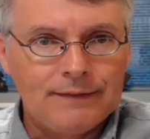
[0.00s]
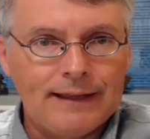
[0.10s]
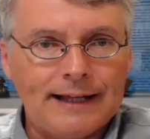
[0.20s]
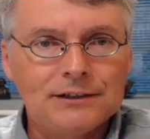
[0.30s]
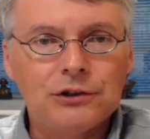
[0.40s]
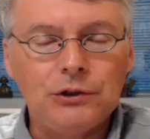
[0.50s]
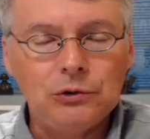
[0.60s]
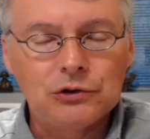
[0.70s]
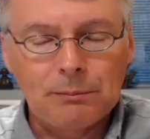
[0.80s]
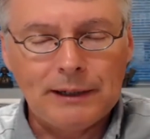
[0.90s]
That is a
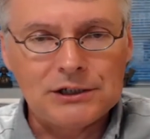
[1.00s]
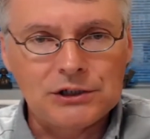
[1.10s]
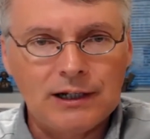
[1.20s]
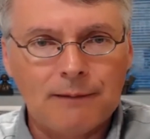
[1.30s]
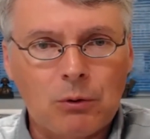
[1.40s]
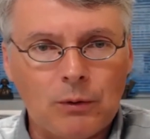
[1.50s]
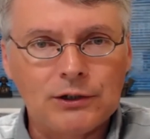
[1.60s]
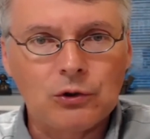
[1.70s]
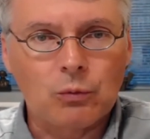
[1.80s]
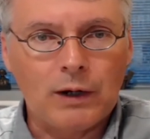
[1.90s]
usurpation of
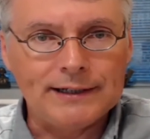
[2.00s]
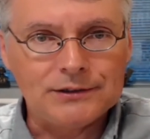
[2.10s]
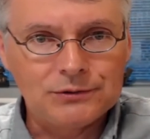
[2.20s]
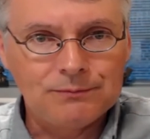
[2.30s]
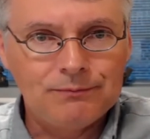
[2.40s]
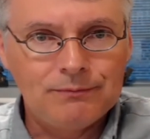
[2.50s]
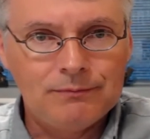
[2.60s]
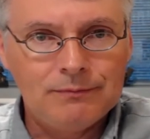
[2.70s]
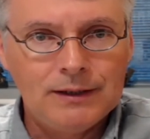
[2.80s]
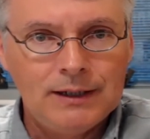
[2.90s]
parental rights.
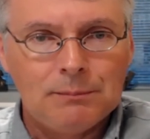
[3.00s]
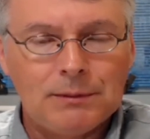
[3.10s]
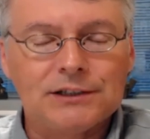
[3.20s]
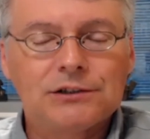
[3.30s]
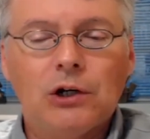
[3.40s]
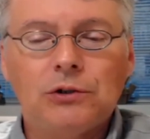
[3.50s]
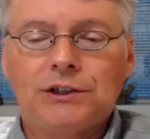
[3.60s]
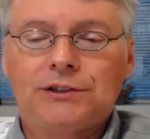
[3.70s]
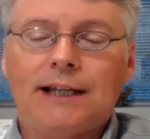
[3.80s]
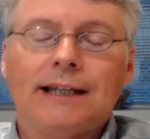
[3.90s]
But this coach
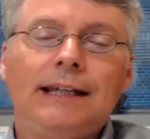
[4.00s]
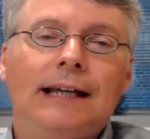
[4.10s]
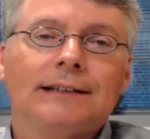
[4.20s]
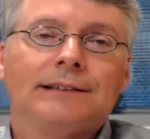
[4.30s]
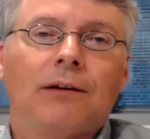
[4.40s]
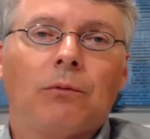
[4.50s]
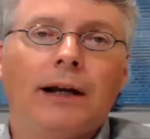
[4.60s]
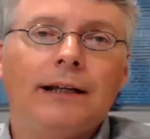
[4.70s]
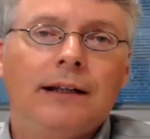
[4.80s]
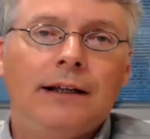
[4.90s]
is saying he has that
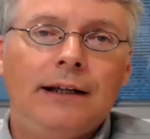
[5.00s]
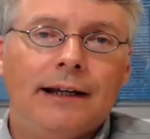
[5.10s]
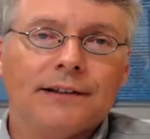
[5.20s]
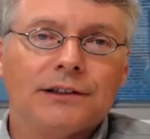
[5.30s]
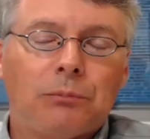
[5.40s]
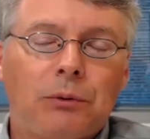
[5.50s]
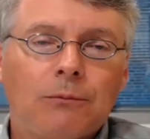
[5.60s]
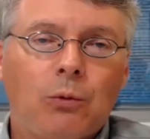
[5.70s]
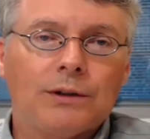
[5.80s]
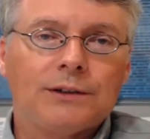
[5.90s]
right, and the
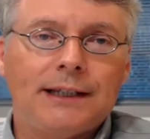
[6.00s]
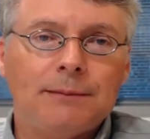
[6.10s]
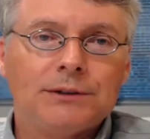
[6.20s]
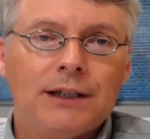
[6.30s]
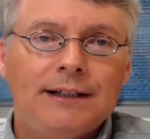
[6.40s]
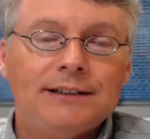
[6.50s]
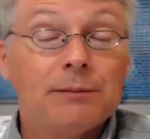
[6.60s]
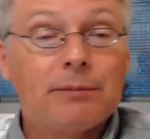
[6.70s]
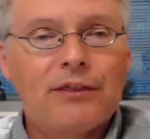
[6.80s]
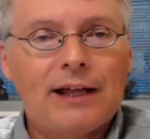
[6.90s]
Supreme Court seems
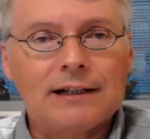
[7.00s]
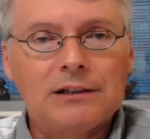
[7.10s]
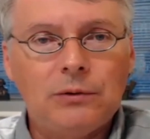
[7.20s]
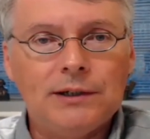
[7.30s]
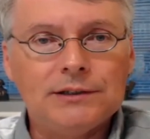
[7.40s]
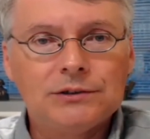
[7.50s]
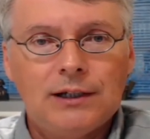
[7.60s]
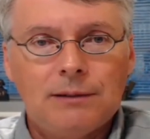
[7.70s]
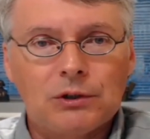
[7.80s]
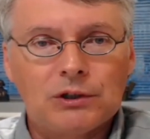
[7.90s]
sympathetic to his
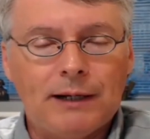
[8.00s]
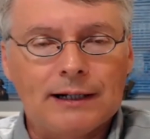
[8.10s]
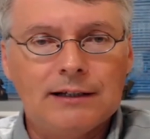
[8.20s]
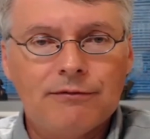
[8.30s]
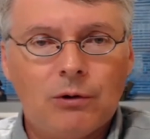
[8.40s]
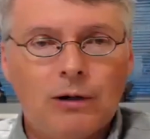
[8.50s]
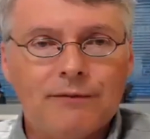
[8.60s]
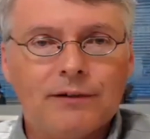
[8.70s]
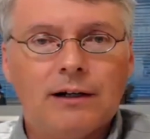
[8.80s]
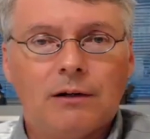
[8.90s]
perspective. We'll
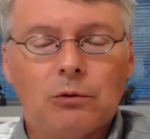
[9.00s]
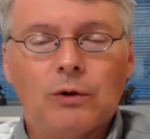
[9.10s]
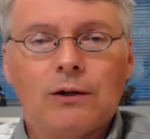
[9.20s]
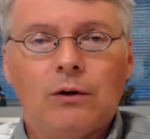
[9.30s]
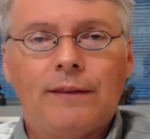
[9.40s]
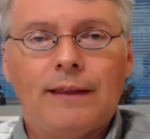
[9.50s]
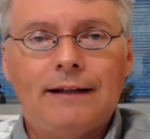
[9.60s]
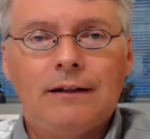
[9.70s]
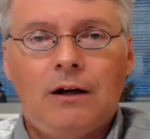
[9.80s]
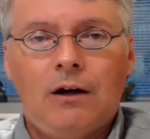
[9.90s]
have a ruling on
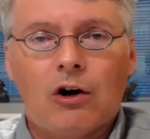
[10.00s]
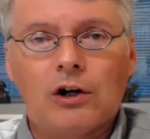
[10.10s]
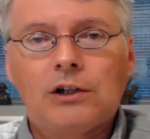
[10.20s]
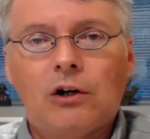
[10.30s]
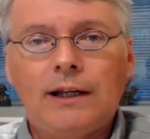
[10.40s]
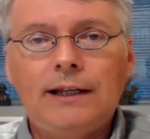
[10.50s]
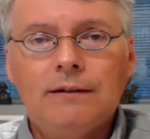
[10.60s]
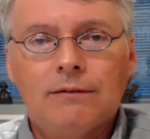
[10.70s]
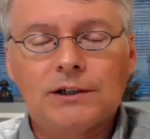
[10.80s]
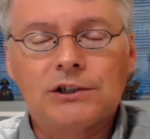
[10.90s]
that. Our
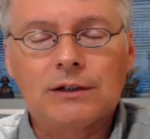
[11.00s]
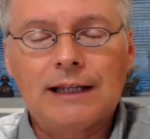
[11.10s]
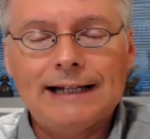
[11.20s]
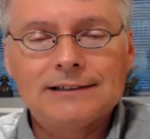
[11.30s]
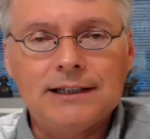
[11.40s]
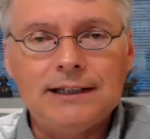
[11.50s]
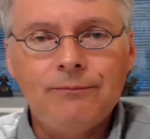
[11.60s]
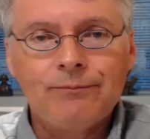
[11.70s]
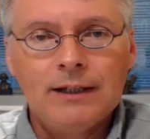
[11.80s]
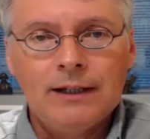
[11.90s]
attorney, Richard Katsky,
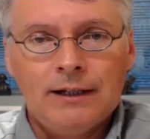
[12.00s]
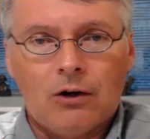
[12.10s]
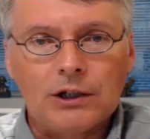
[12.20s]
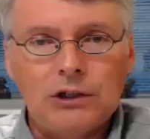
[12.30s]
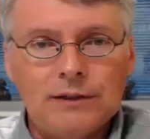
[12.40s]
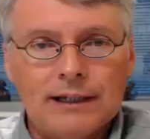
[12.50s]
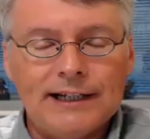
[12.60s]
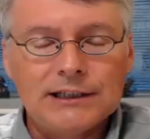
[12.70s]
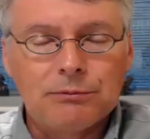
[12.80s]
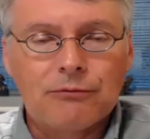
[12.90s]
argued the
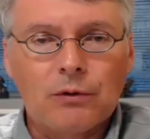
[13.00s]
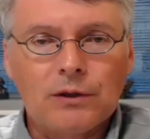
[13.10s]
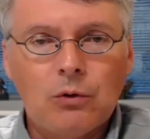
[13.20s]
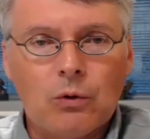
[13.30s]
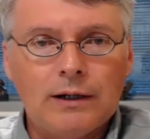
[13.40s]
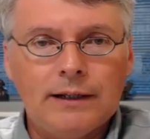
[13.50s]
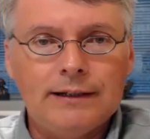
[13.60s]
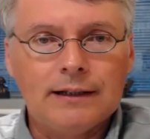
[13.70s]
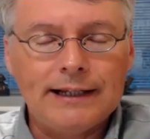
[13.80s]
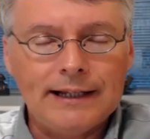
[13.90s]
case before the court
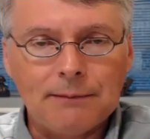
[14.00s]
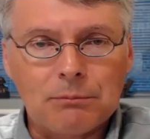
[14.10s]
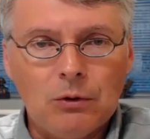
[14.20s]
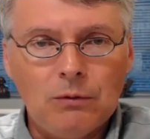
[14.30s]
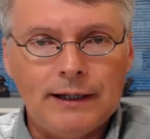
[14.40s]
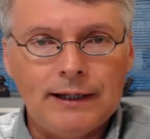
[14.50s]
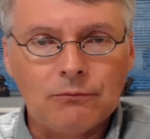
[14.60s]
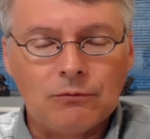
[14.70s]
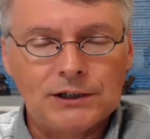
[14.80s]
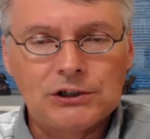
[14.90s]
in late April,
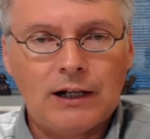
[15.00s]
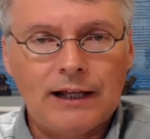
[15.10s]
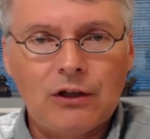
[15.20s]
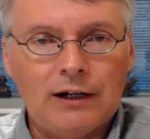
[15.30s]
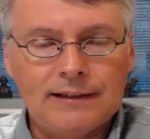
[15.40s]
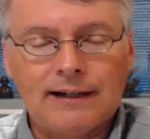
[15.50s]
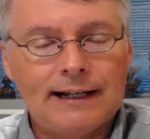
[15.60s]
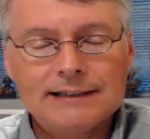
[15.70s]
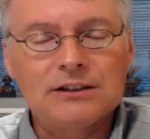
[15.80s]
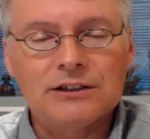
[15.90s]
and Richard, I thought, did an
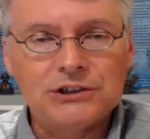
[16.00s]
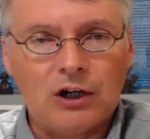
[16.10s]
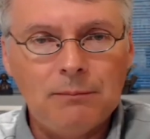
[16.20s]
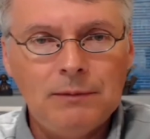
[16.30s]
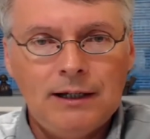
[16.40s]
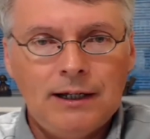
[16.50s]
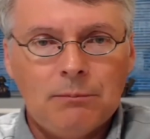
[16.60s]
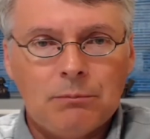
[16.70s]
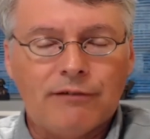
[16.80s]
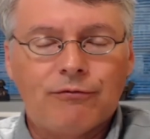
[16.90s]
excellent job.
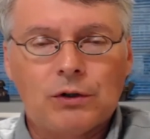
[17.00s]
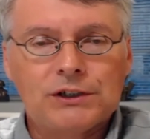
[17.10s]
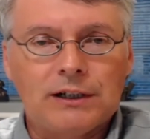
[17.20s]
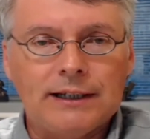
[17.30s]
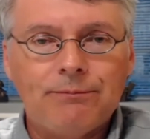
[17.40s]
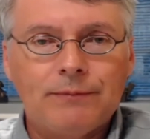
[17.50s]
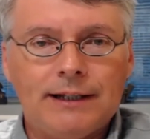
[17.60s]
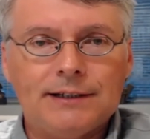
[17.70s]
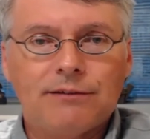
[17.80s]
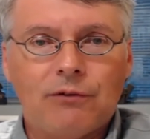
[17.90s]
But unfortunately,
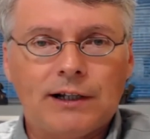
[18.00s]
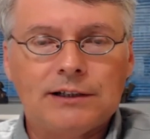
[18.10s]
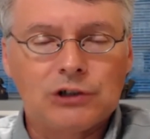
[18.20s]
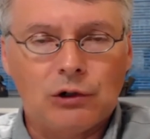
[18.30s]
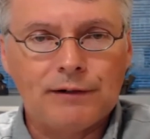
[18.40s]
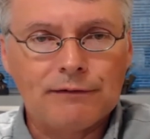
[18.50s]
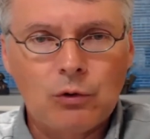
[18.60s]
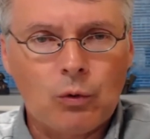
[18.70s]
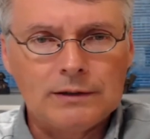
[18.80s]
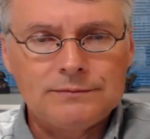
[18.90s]
it is a very conservative
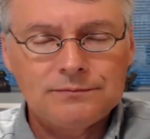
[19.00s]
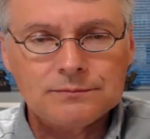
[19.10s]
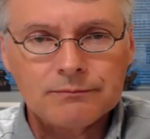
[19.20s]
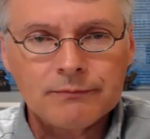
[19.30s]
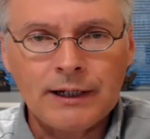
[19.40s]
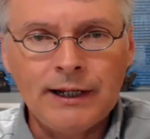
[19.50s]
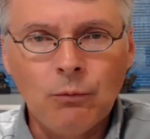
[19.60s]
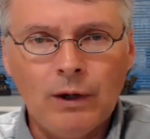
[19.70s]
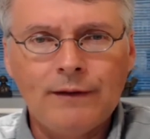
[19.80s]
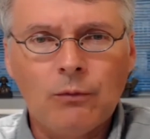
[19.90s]
court, and
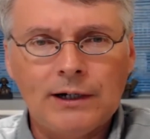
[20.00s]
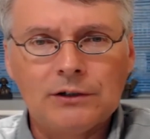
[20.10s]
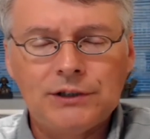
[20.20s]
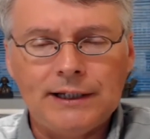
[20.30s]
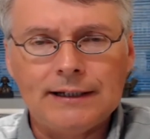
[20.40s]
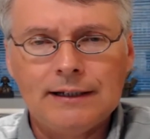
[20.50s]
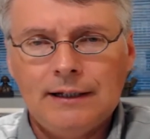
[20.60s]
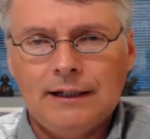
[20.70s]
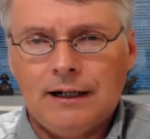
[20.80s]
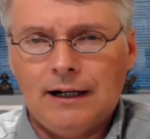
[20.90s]
one that we are seeing
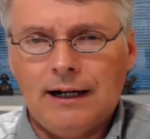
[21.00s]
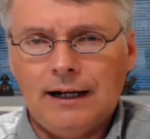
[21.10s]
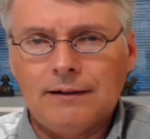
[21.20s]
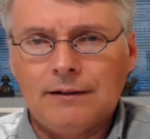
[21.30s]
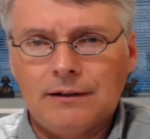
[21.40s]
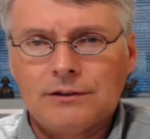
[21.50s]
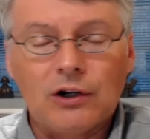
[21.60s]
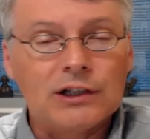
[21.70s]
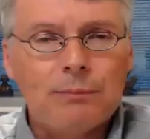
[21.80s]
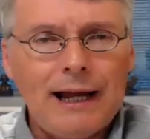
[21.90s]

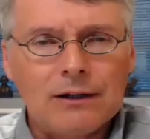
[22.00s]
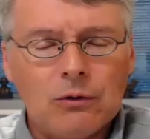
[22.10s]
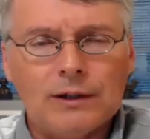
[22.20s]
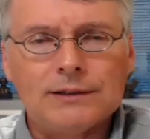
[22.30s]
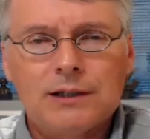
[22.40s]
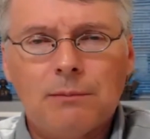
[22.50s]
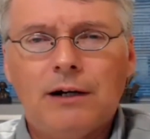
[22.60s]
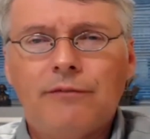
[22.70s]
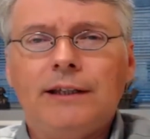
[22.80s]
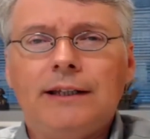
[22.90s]
turn its back on some
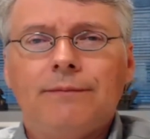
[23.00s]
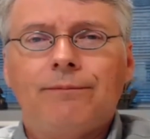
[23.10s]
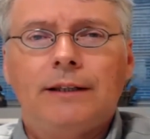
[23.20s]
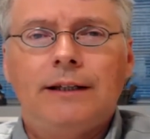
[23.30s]
of the